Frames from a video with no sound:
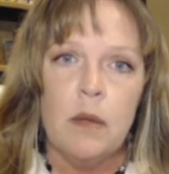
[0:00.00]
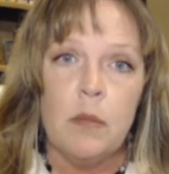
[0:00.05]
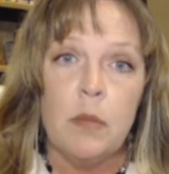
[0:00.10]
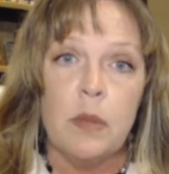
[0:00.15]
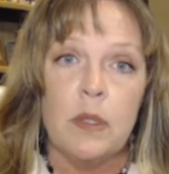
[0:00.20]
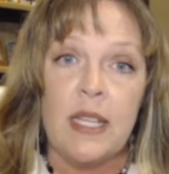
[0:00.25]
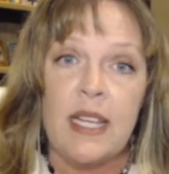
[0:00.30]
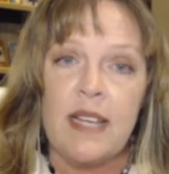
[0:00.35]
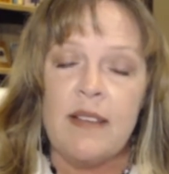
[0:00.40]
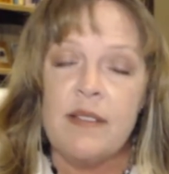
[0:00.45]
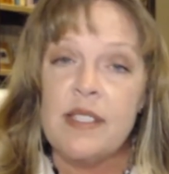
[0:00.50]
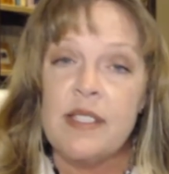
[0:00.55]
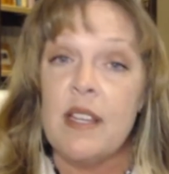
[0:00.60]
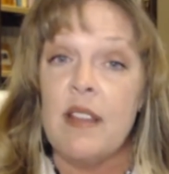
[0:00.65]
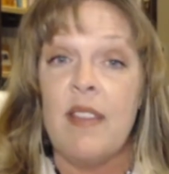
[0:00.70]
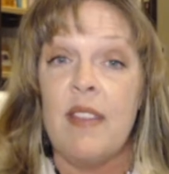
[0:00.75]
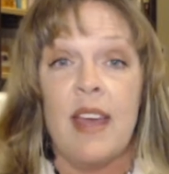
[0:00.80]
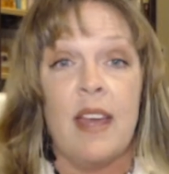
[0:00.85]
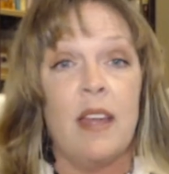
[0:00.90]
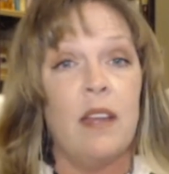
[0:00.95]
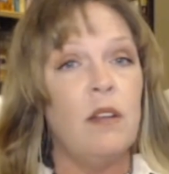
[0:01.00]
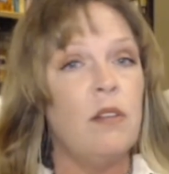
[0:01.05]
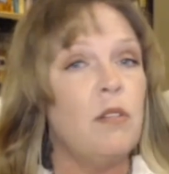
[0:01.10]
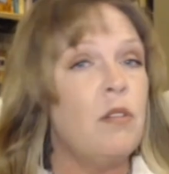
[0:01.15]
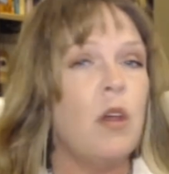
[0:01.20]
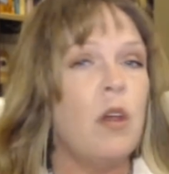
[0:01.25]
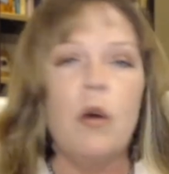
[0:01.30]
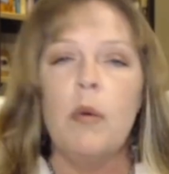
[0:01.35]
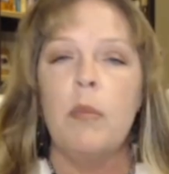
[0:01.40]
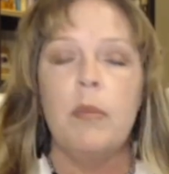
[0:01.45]
believes that
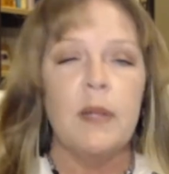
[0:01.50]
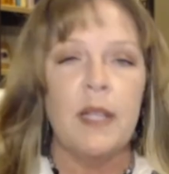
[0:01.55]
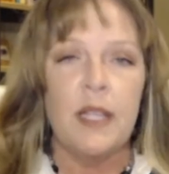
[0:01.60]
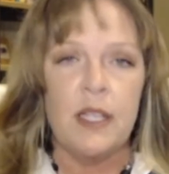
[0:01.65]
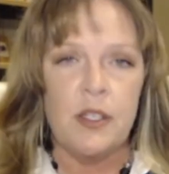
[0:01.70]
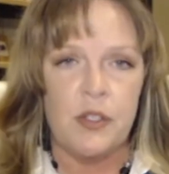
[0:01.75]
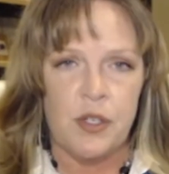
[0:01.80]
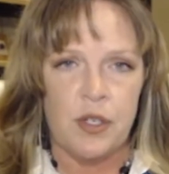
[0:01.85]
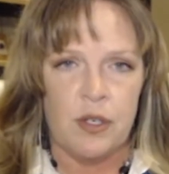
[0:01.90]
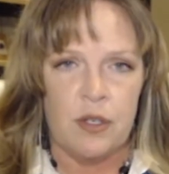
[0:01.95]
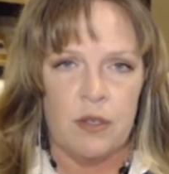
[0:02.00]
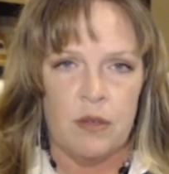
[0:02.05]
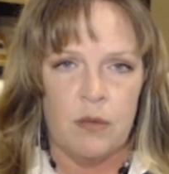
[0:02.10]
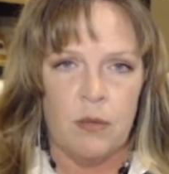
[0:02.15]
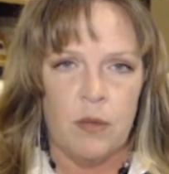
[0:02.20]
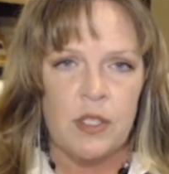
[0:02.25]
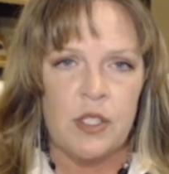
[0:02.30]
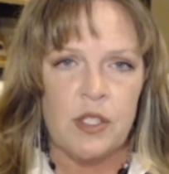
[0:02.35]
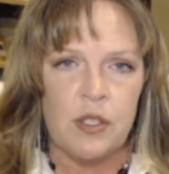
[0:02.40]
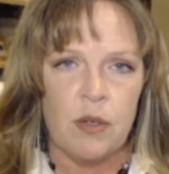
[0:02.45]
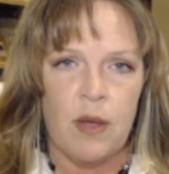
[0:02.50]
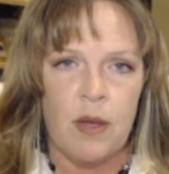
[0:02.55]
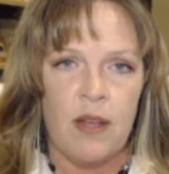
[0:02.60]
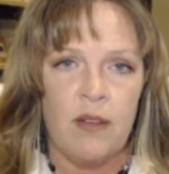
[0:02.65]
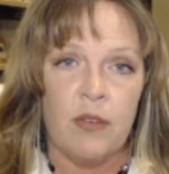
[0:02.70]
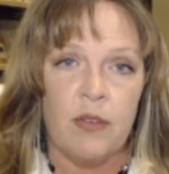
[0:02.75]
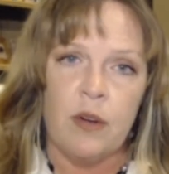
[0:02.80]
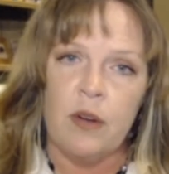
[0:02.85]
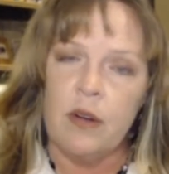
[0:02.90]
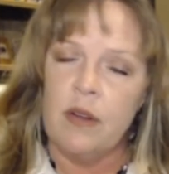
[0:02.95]
no pleasure
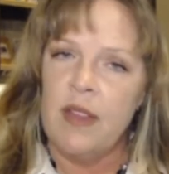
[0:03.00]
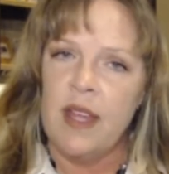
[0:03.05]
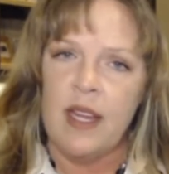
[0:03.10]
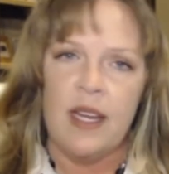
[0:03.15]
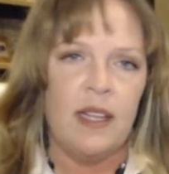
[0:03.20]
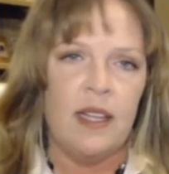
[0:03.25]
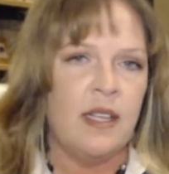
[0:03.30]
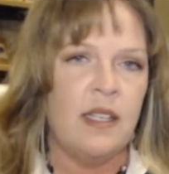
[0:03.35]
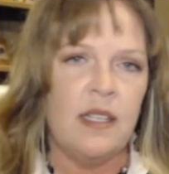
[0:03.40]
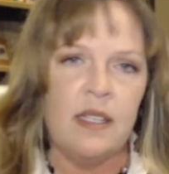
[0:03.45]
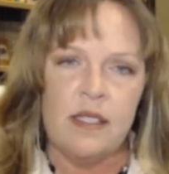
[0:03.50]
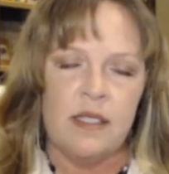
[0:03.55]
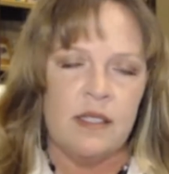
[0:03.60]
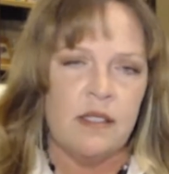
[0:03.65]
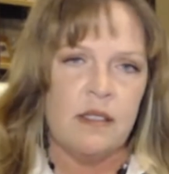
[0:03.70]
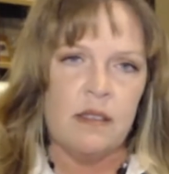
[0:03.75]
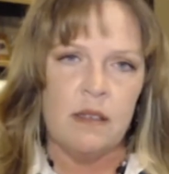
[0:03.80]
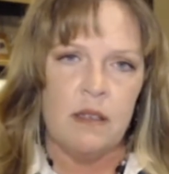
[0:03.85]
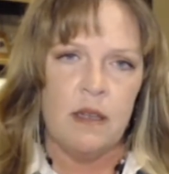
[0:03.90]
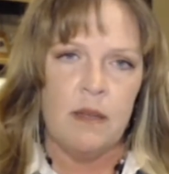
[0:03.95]
whatsoever that is